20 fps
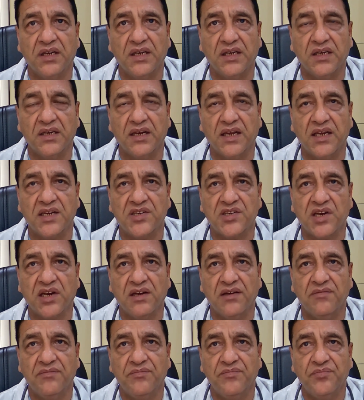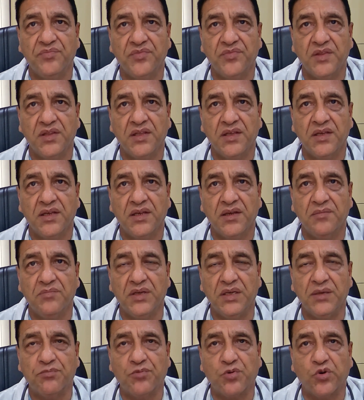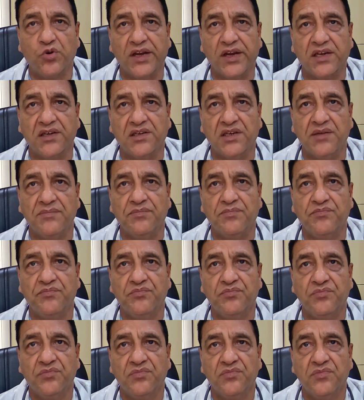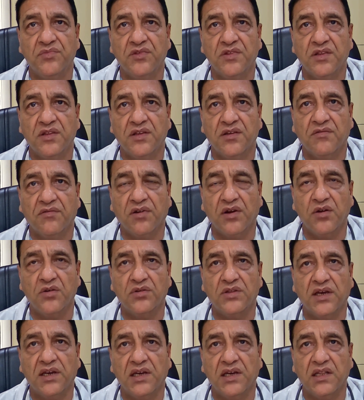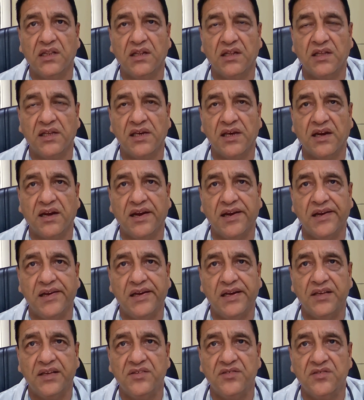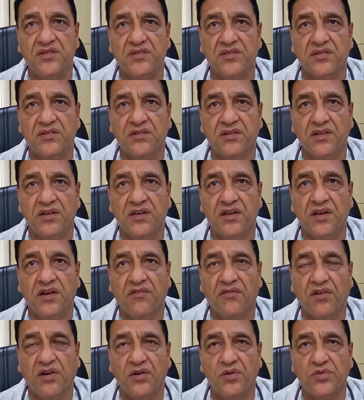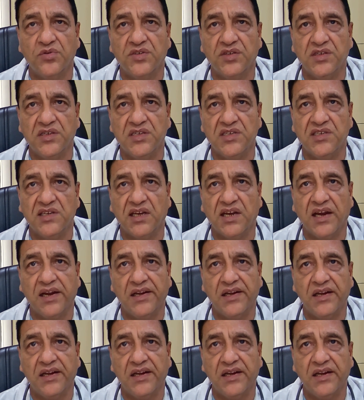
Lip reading: take an action, be proactive, follow the healthcare guidelines, follow CDC